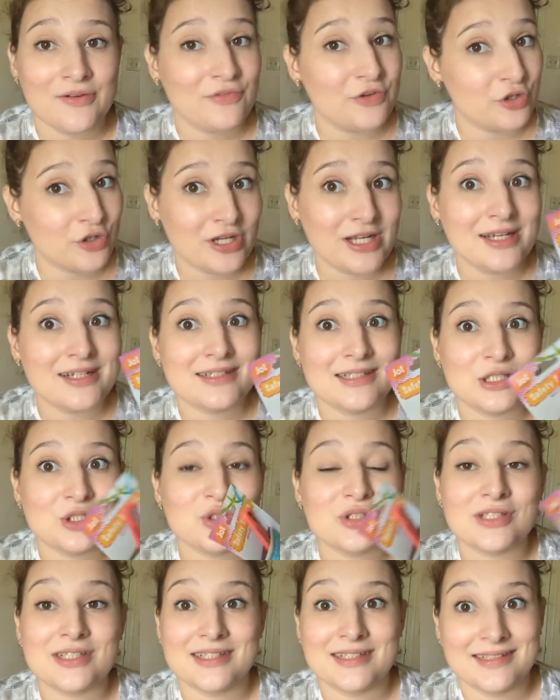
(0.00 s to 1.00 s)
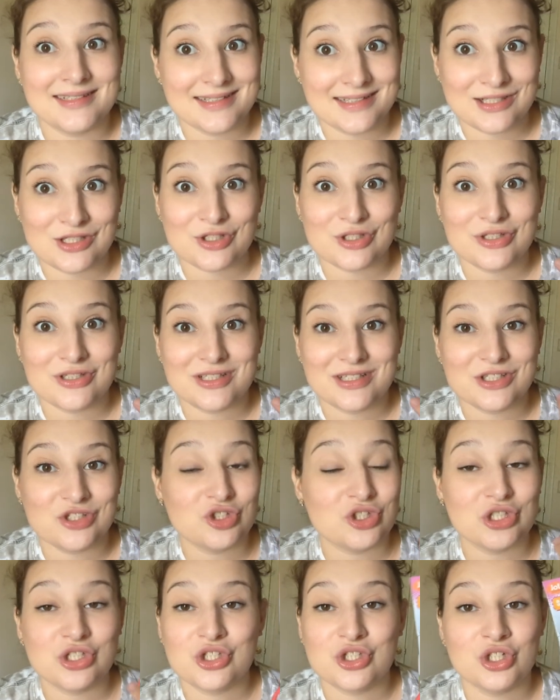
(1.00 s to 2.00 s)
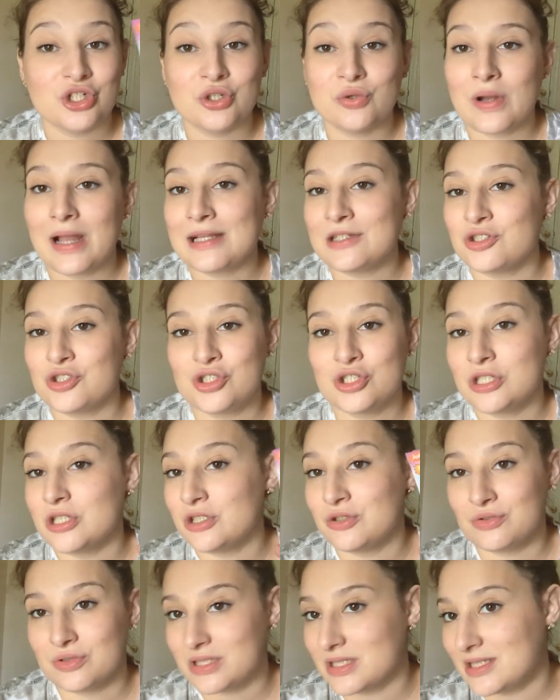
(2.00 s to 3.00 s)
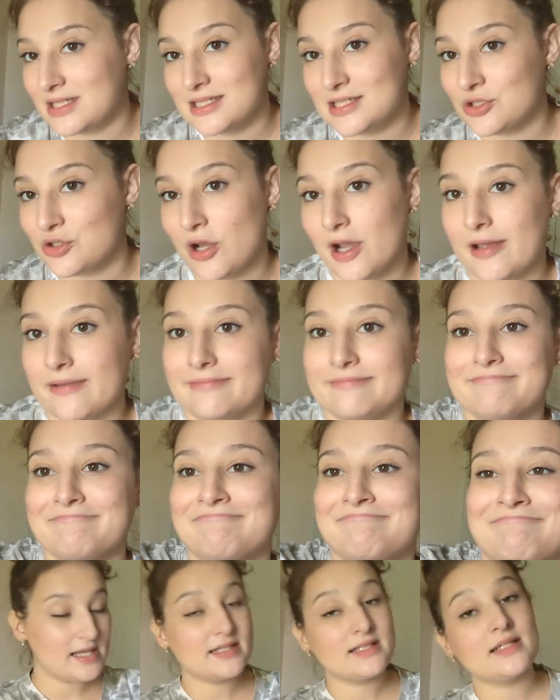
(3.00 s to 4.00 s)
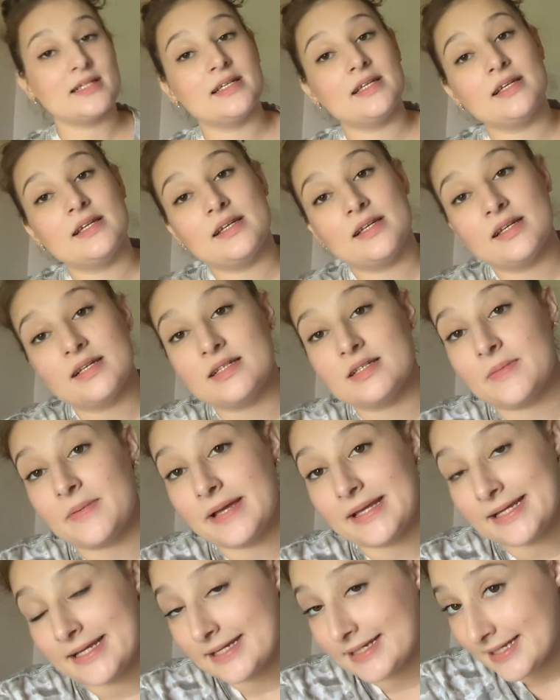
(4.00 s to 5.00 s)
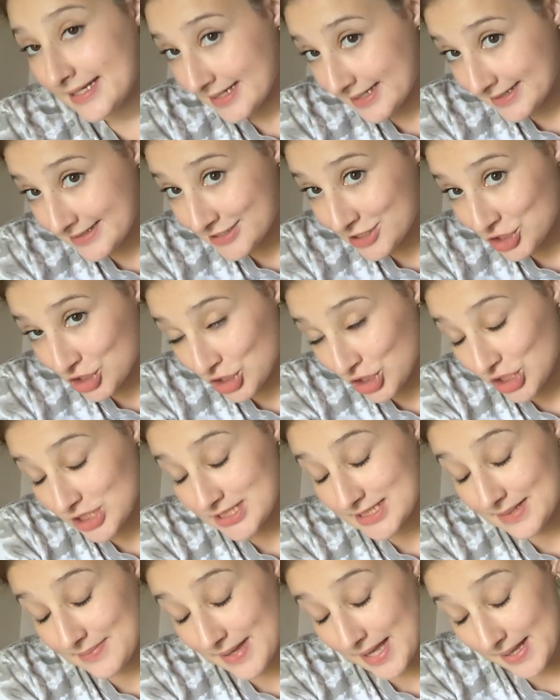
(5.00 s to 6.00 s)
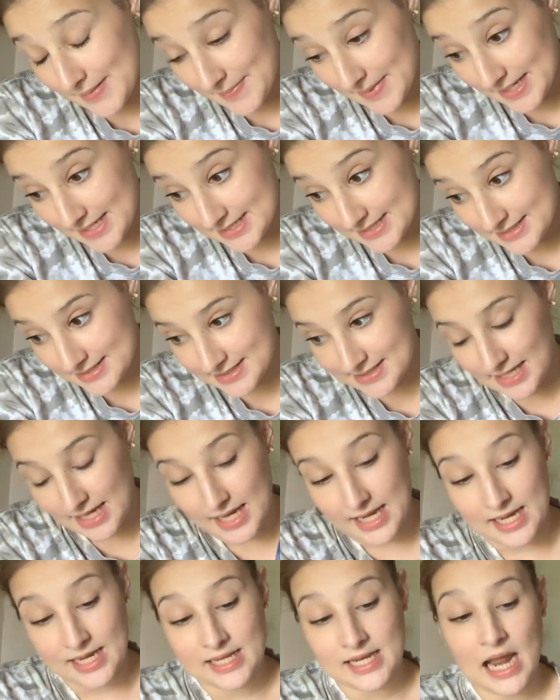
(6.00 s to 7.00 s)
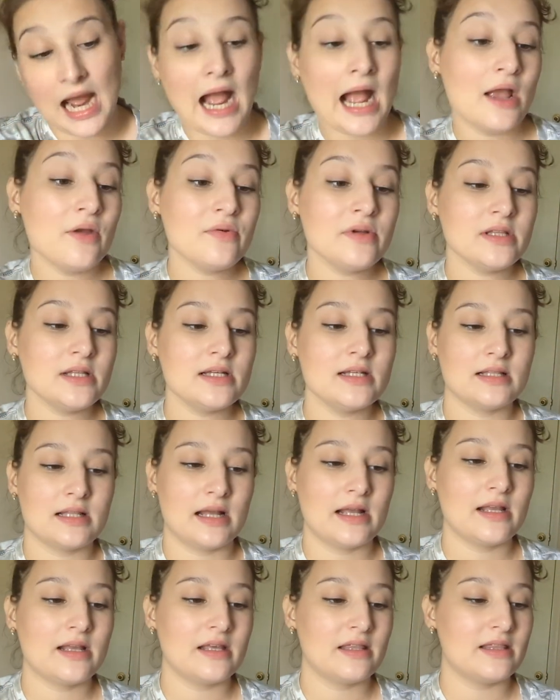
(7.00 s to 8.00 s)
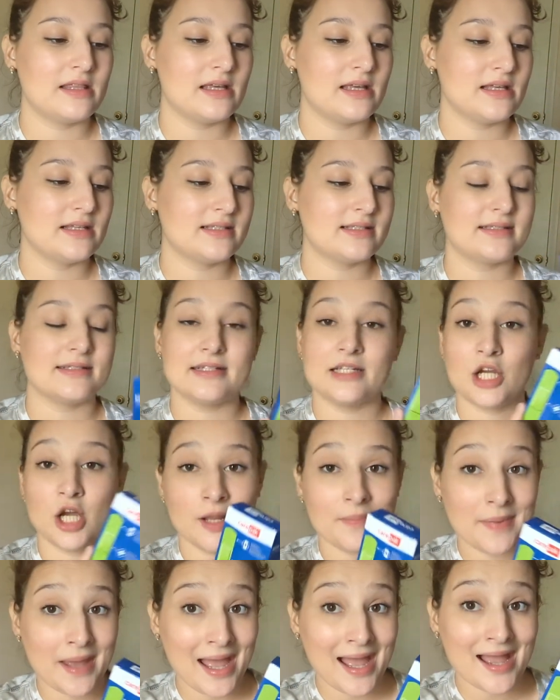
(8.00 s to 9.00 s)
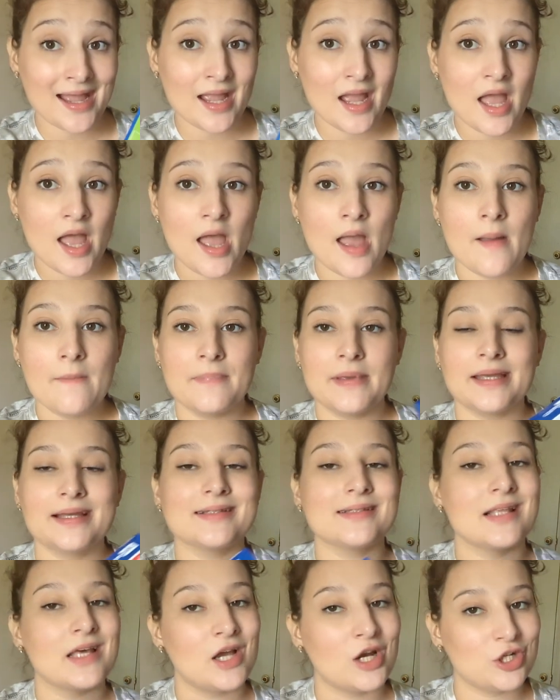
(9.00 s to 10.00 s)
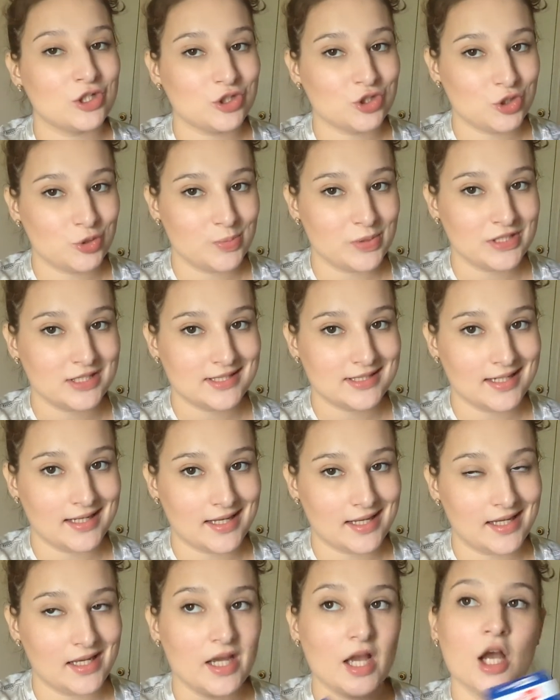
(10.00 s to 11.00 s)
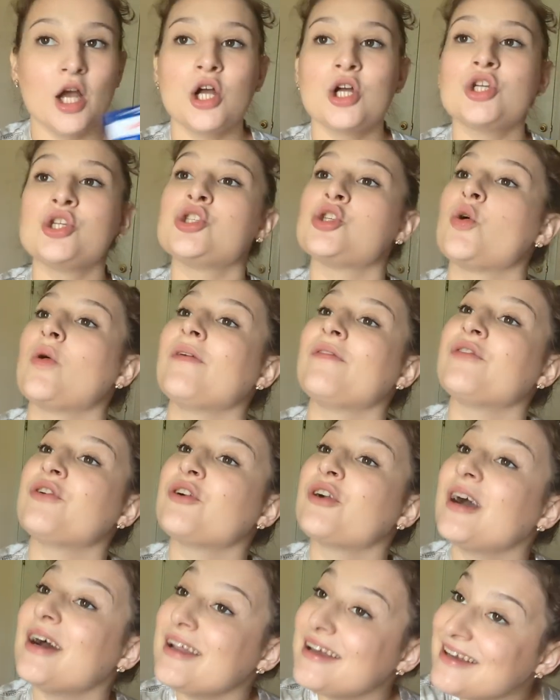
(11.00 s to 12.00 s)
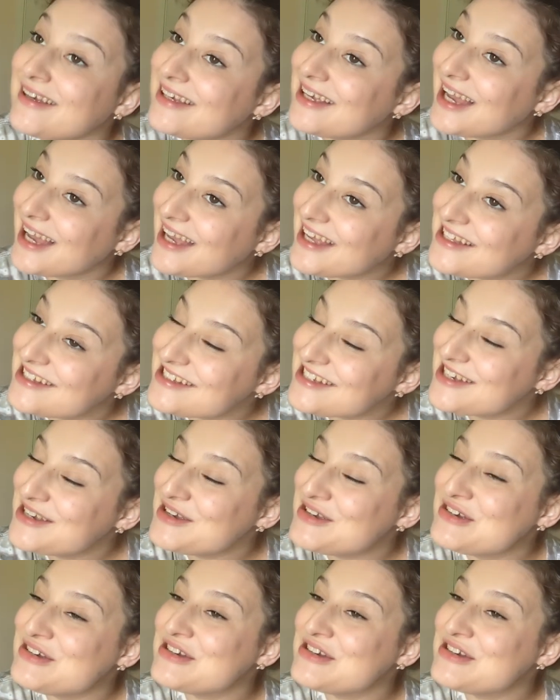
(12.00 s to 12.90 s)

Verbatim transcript: if your kid is interested in scissors, she's two and she uses these great. Lindsay is a Band-Aid kid. She calls them headbands. And I really like this neon pack because they aren't super sticky. So if you're gonna get